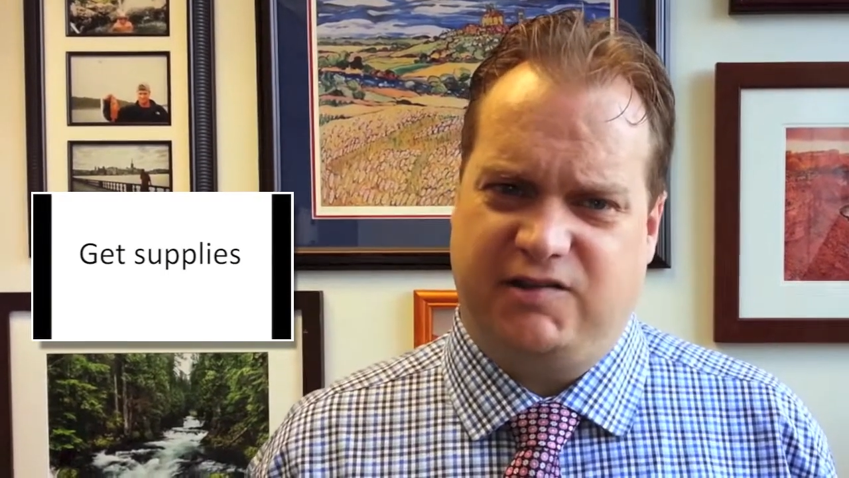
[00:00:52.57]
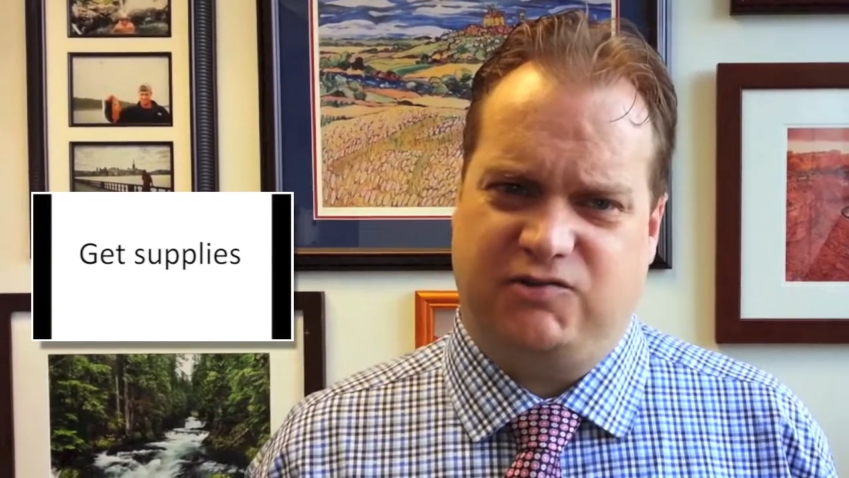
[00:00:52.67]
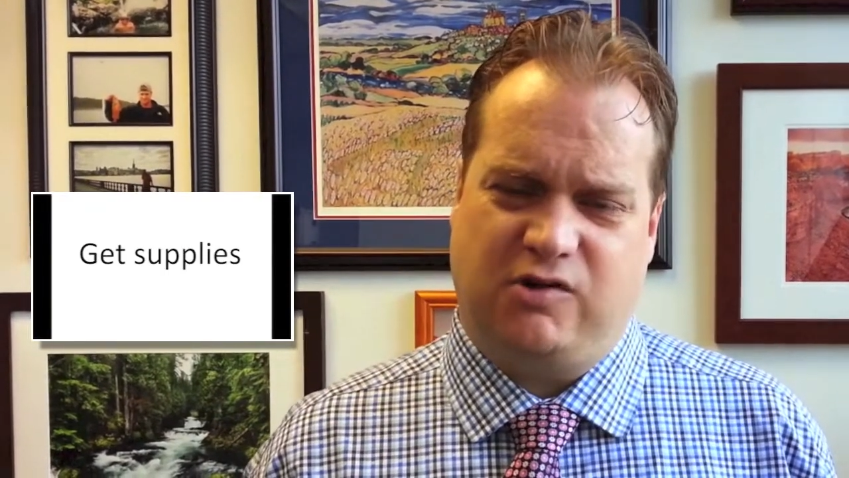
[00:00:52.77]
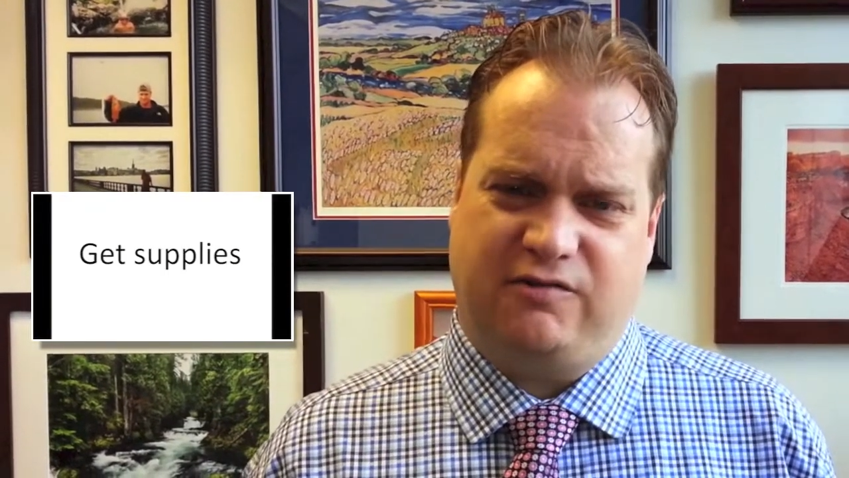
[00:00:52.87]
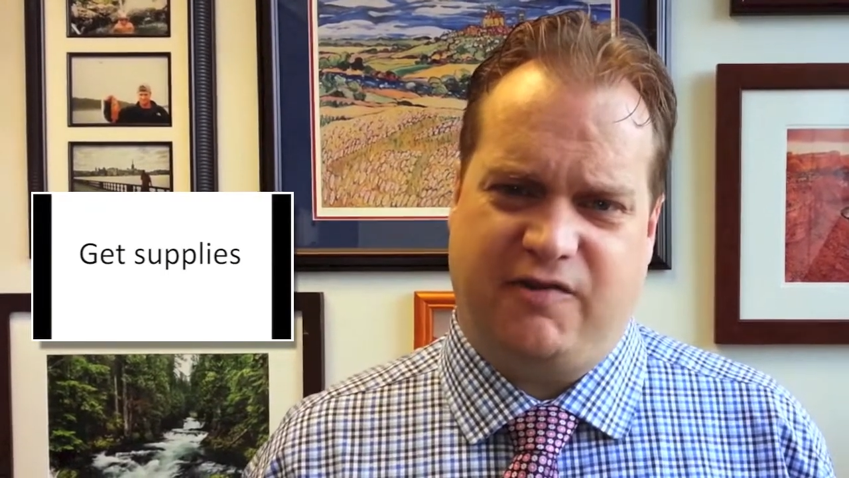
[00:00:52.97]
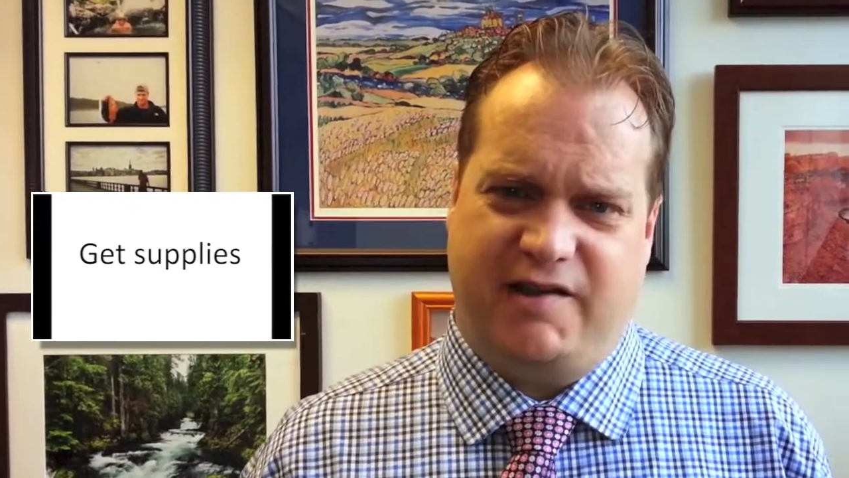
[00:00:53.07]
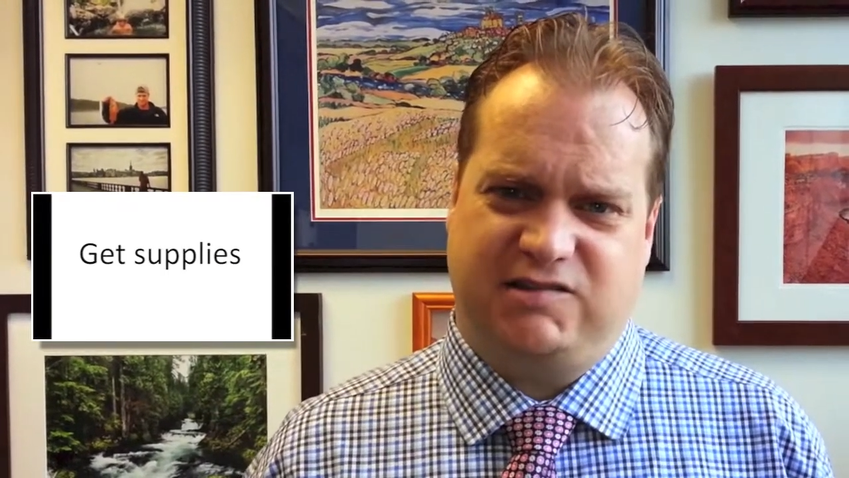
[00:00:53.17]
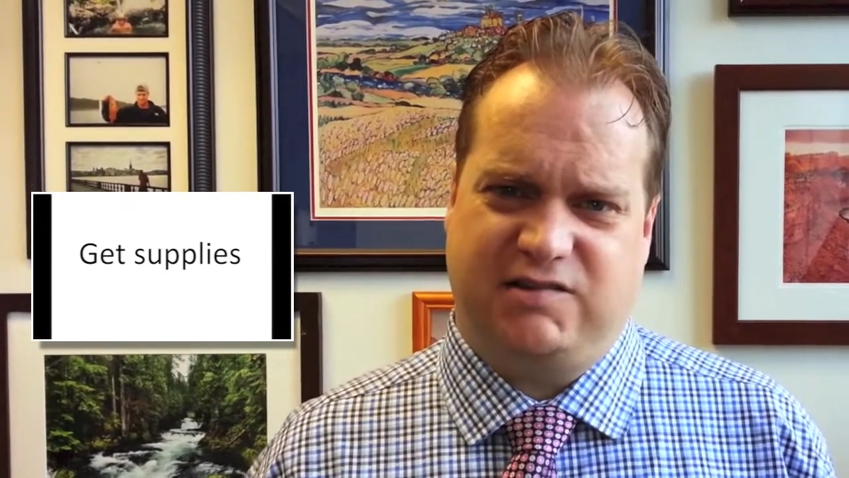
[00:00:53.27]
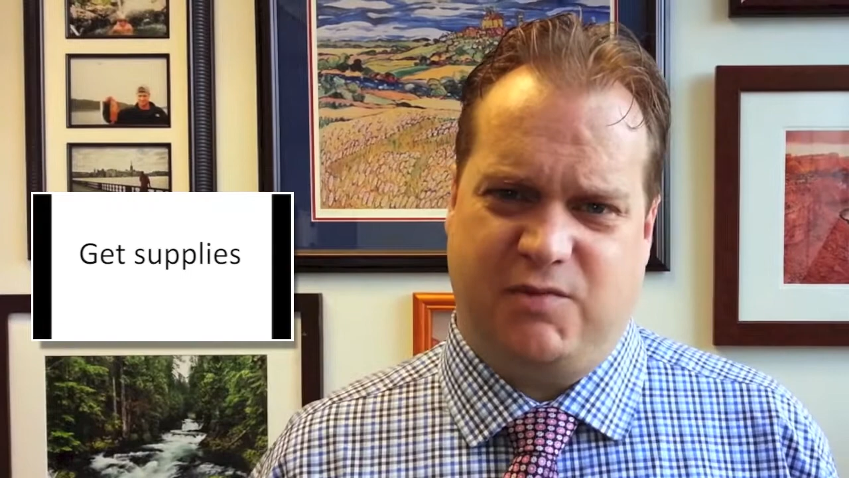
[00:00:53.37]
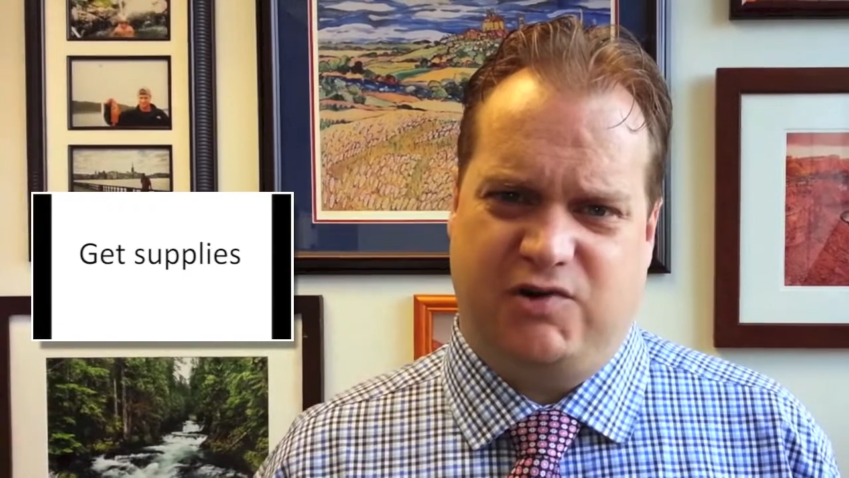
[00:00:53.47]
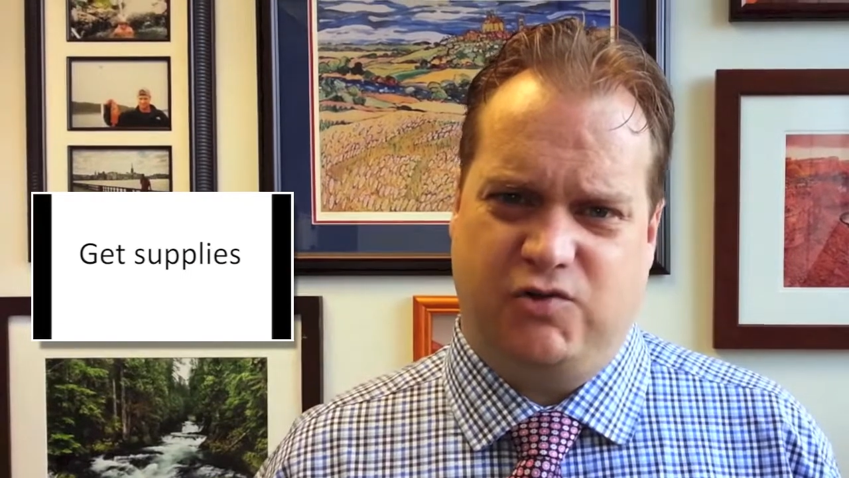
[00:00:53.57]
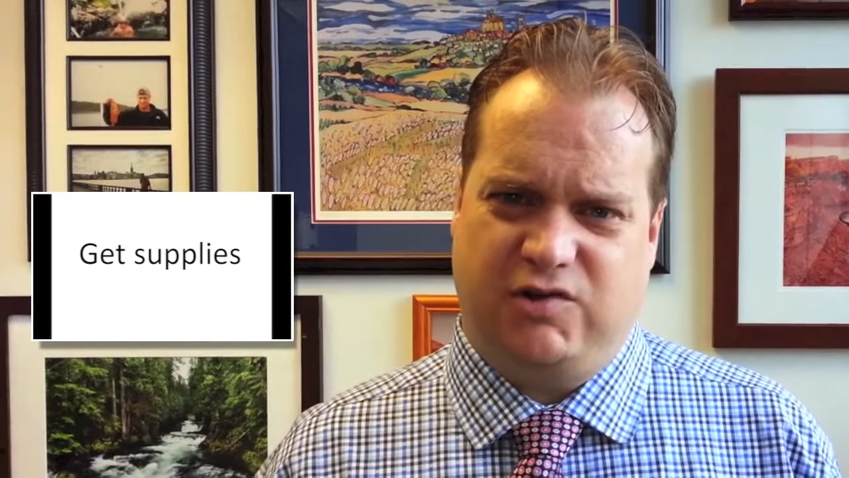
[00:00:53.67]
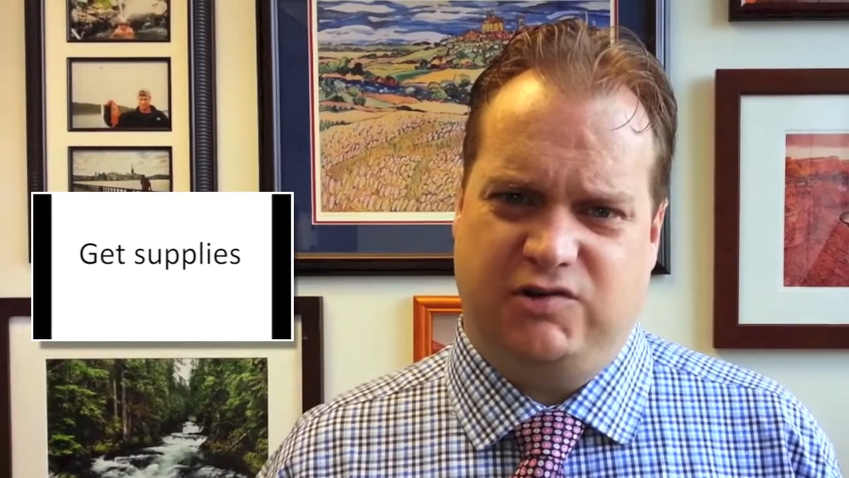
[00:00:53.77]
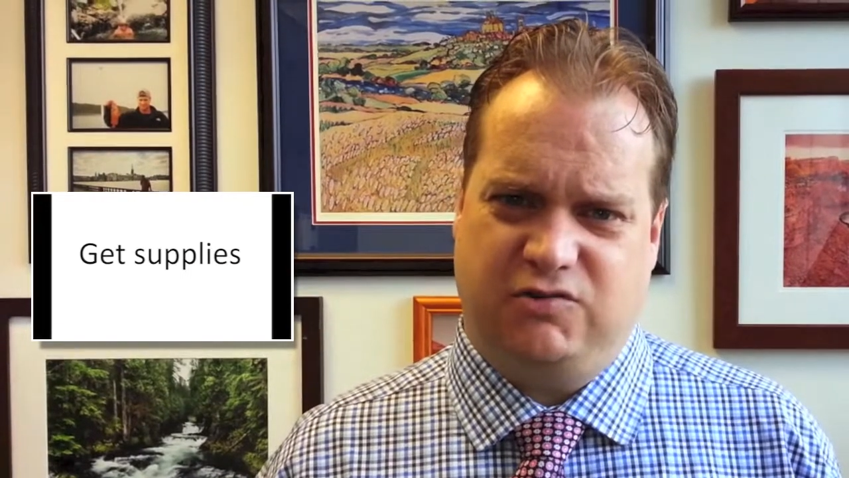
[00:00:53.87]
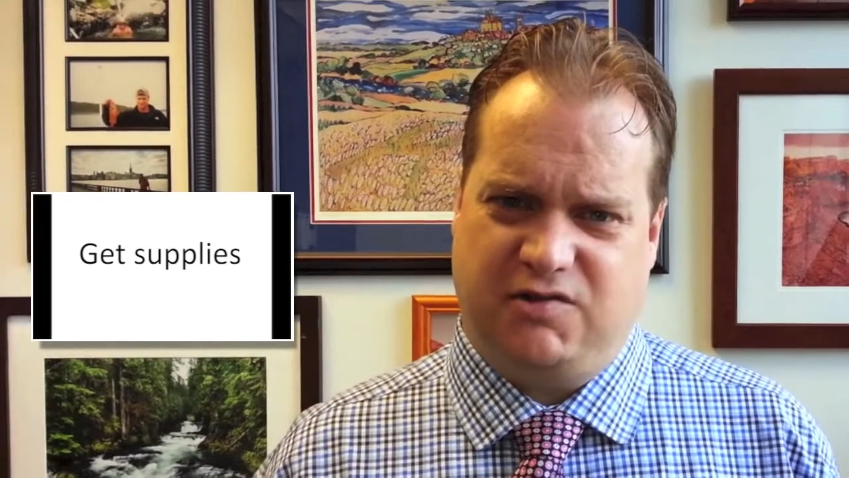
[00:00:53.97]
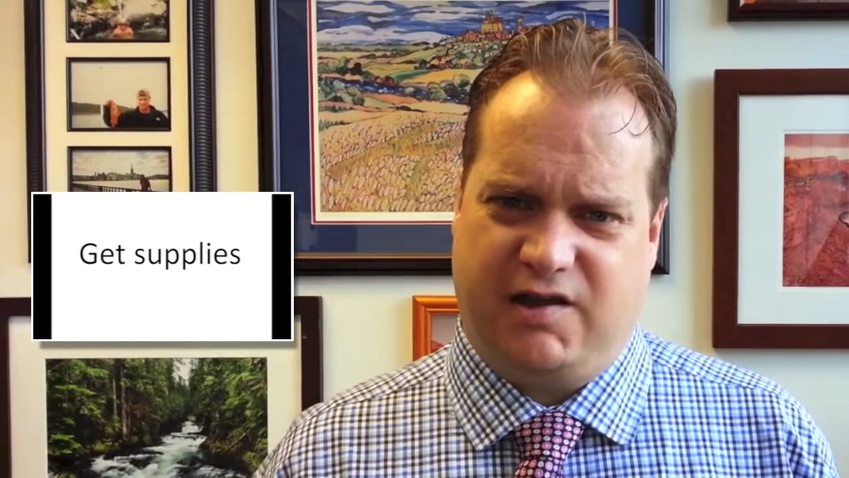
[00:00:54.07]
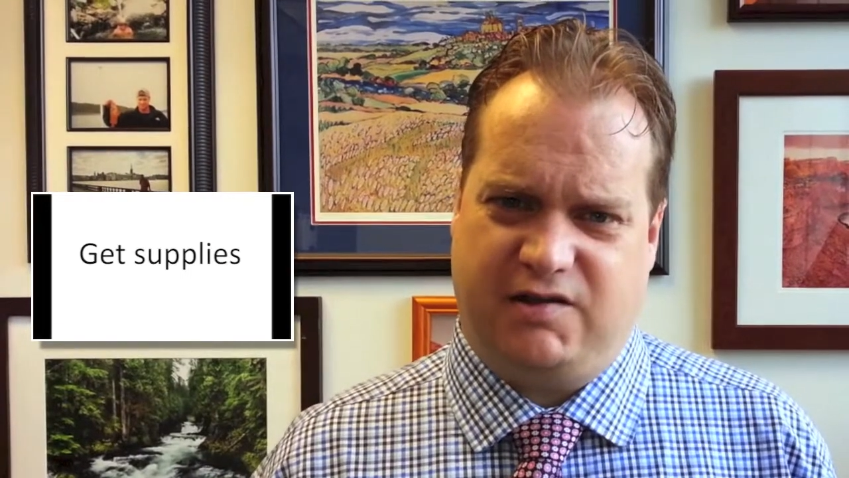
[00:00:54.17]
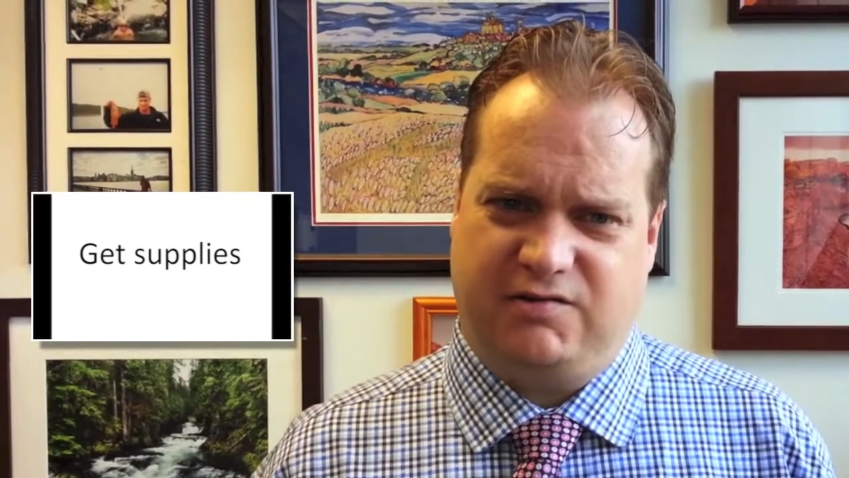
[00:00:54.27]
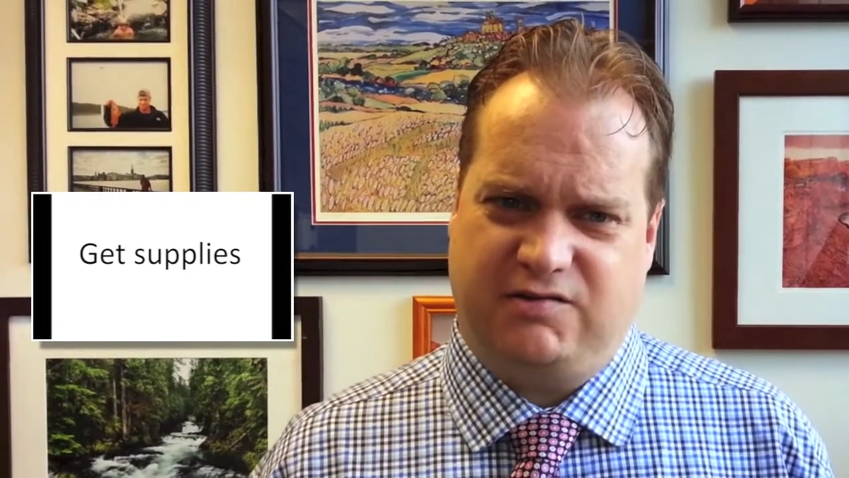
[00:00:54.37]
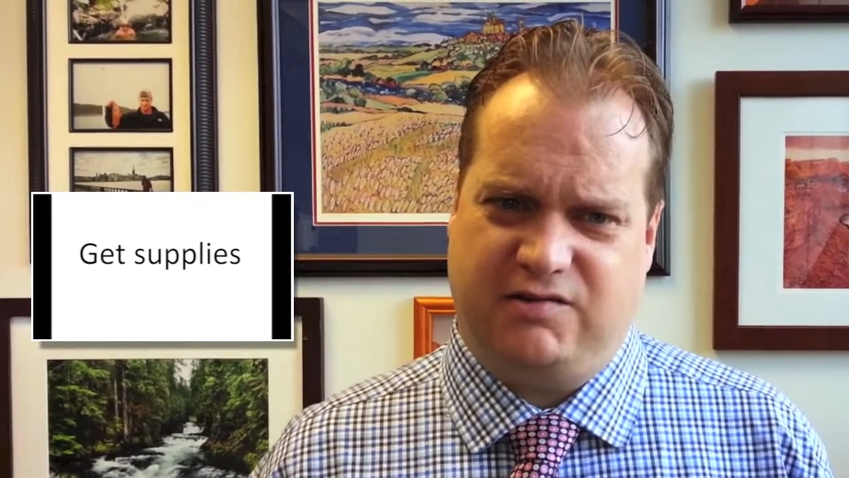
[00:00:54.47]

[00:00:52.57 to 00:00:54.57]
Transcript: So I'll find someone who can do that